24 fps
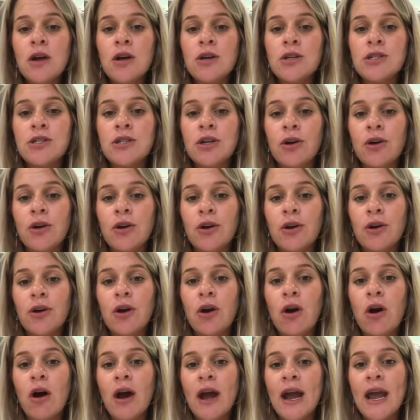So
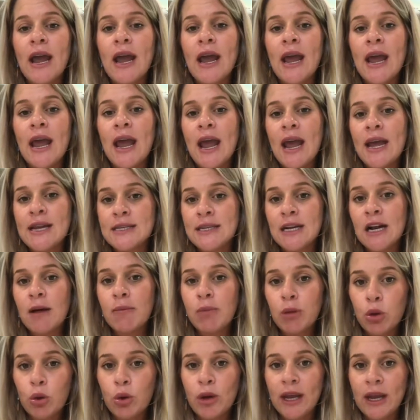I ended up
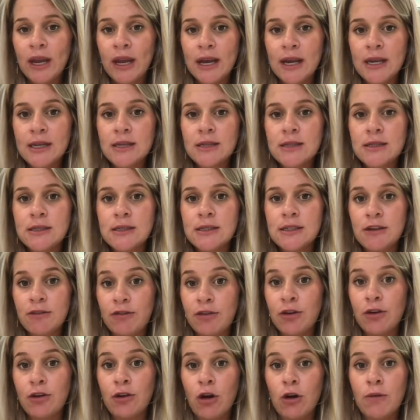looking at
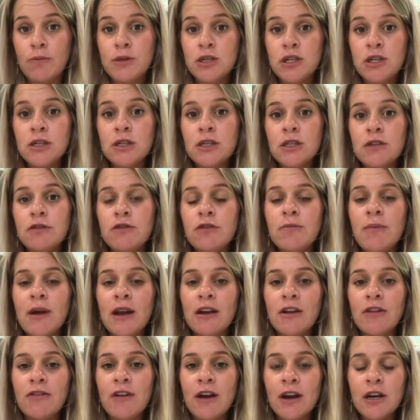different options for
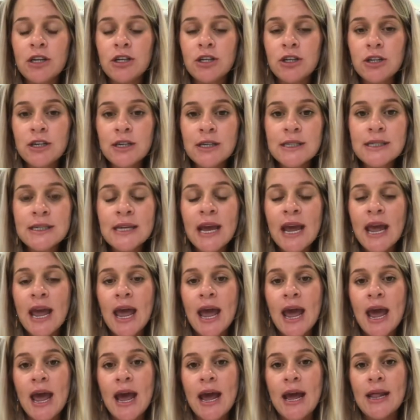manufacturers,
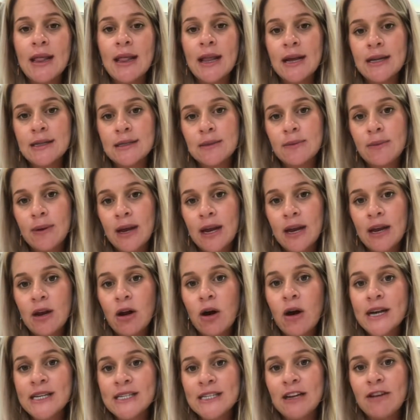and that's when
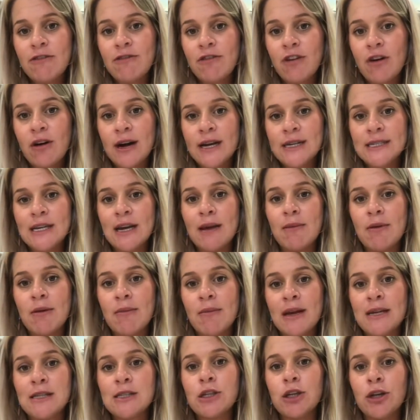I did find
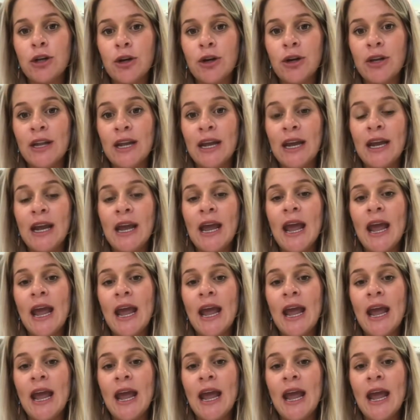MMS Clothing